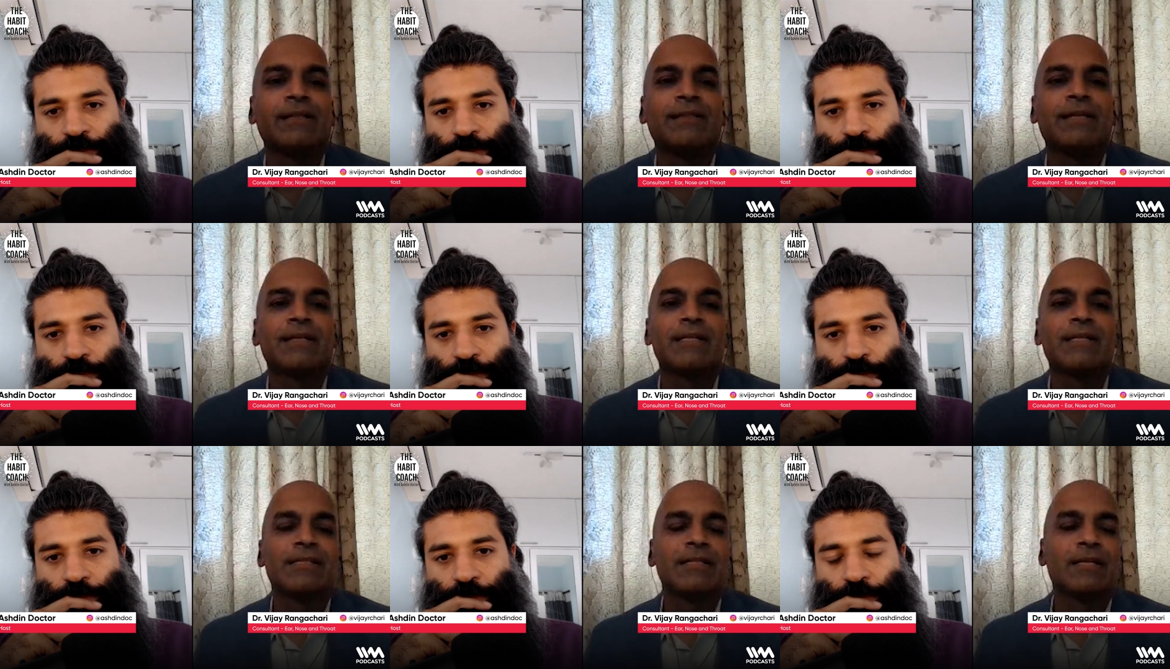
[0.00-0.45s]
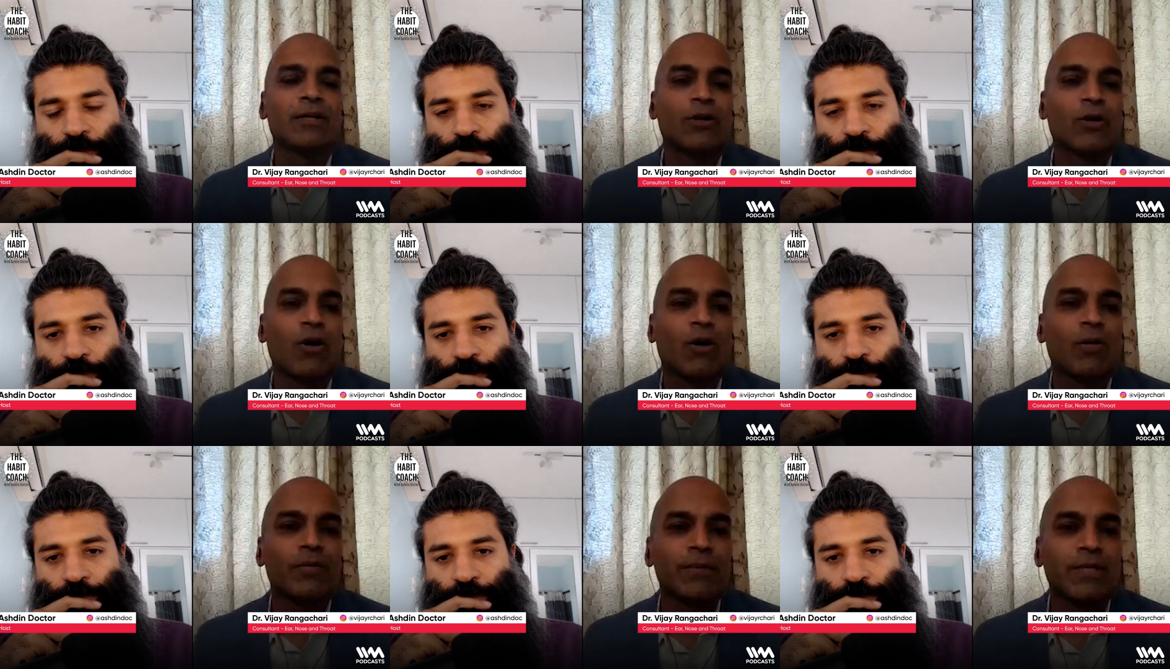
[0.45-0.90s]
Speaker 1: That is the
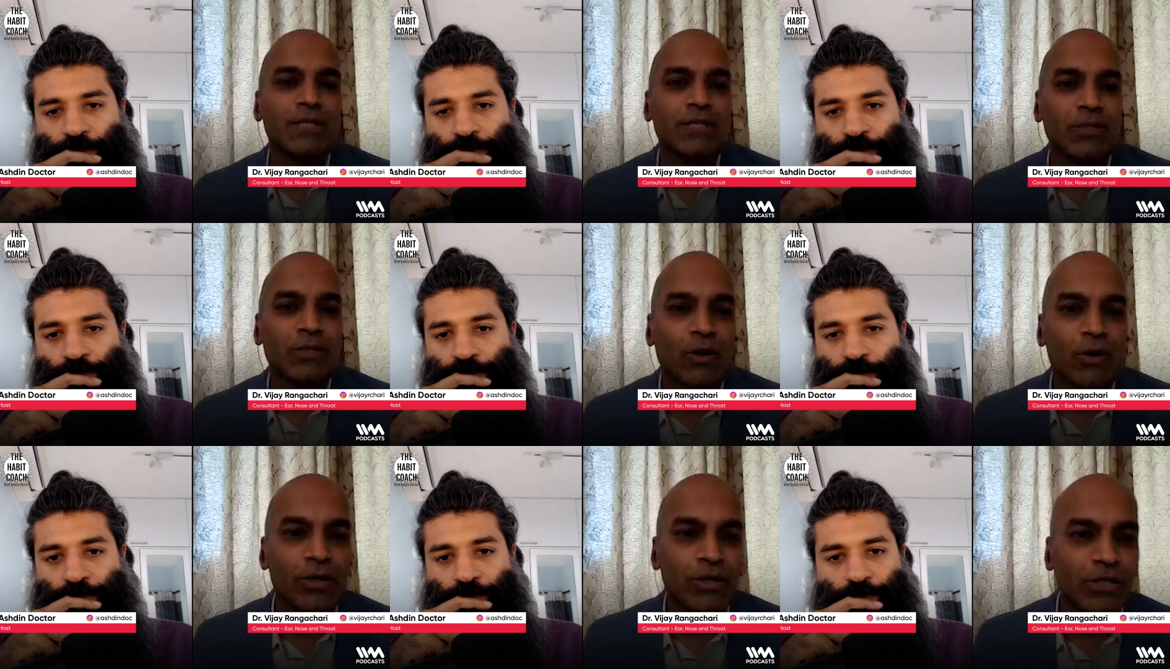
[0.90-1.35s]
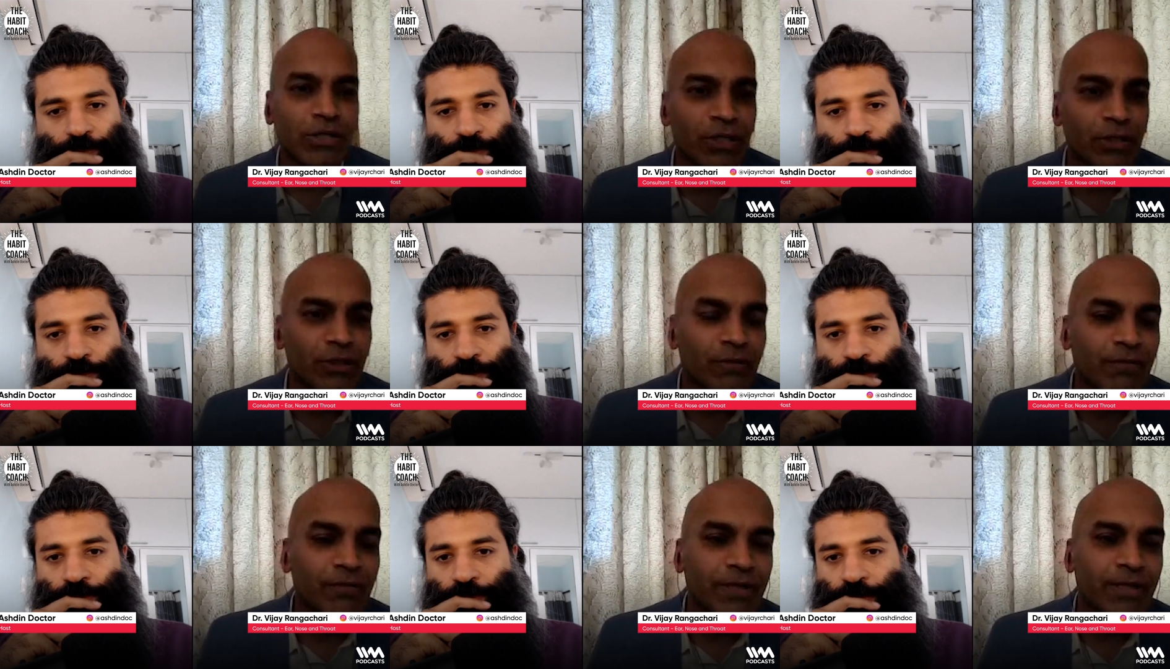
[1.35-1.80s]
commonest
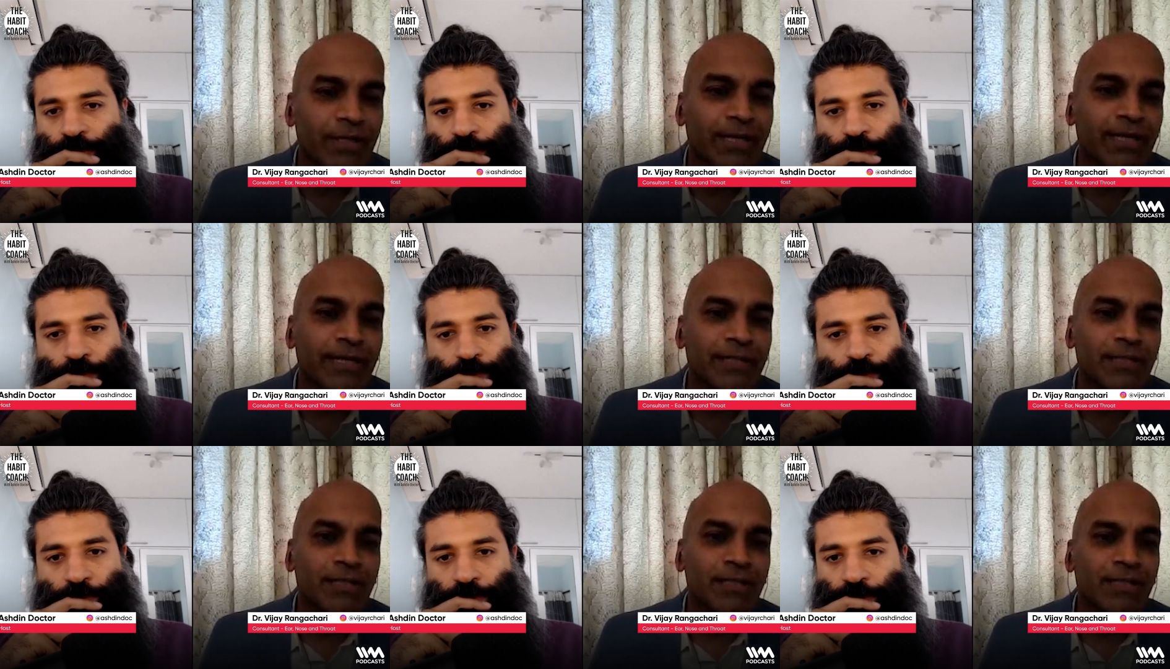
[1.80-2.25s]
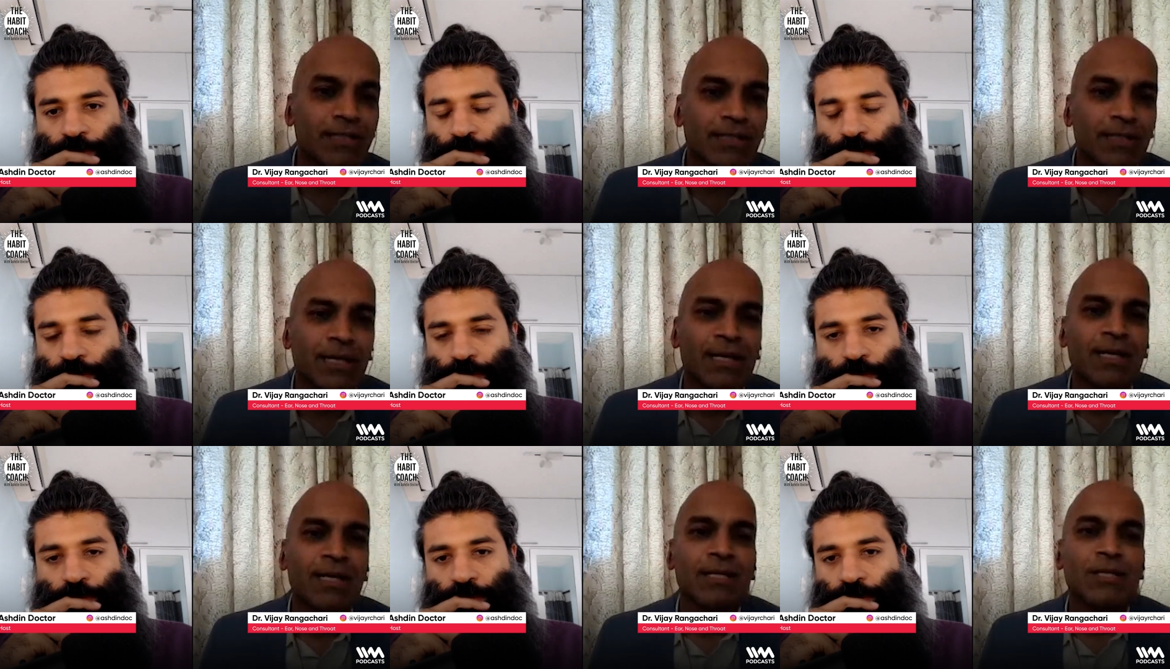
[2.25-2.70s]
origin of tinnitus.
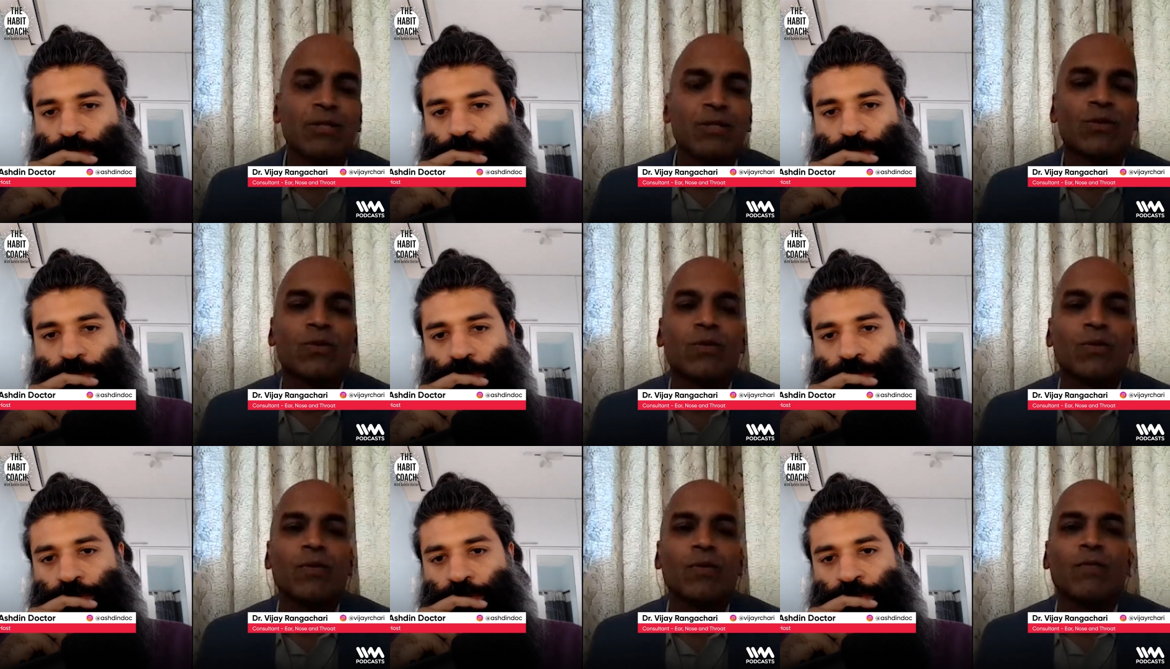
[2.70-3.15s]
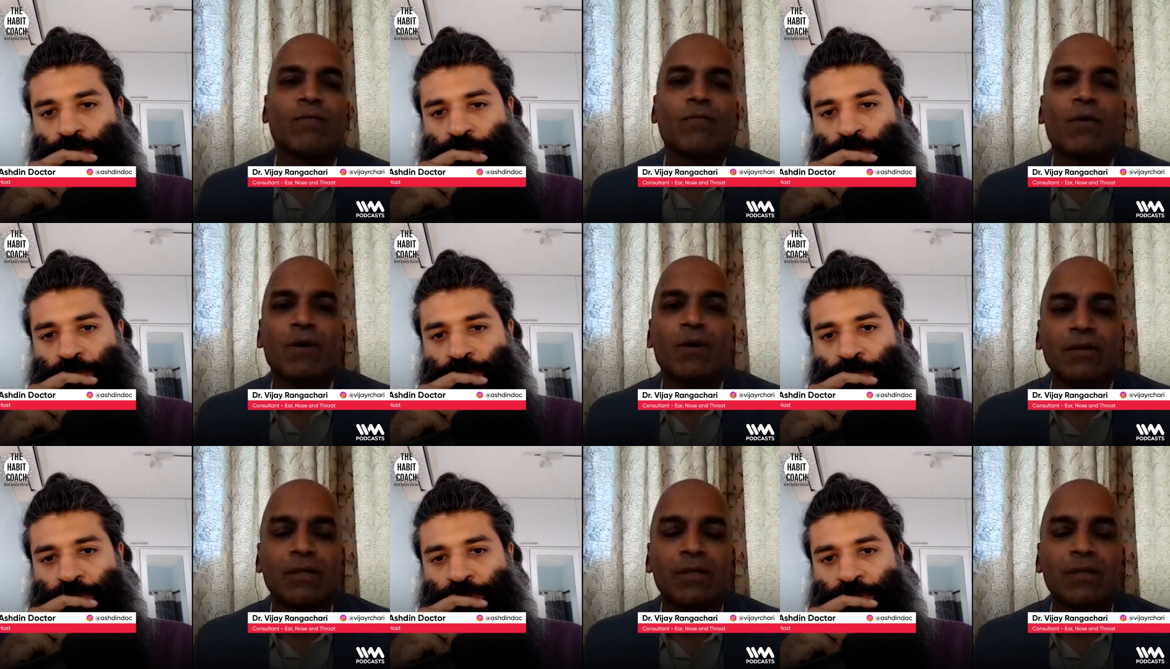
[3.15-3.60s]
So,
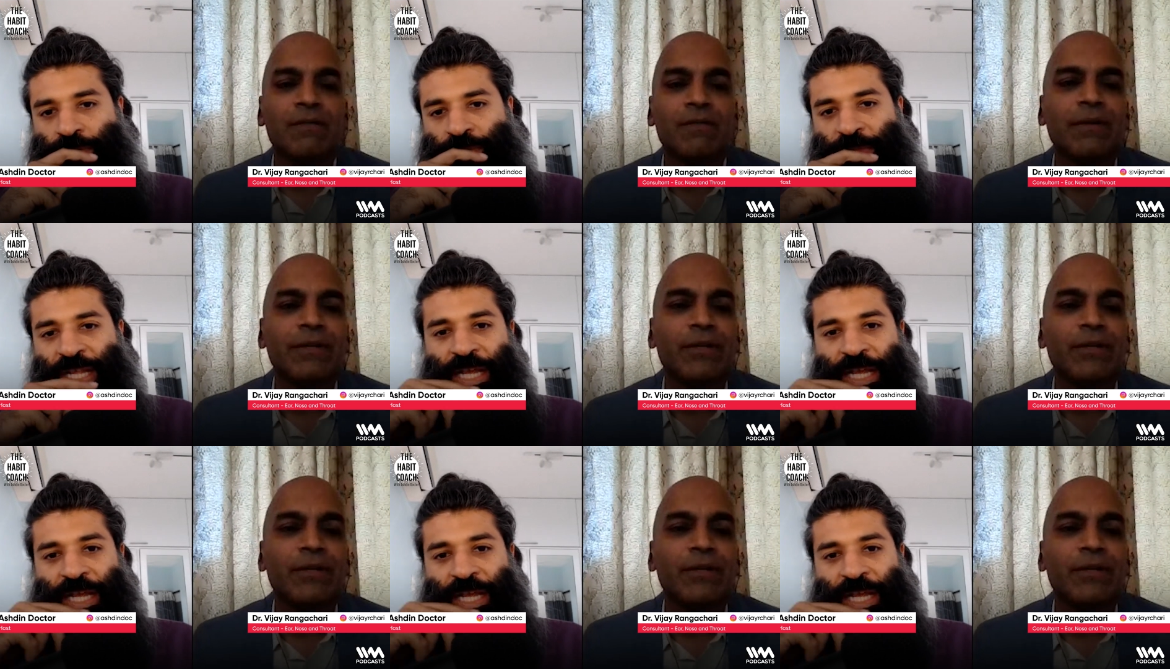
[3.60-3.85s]
whatever.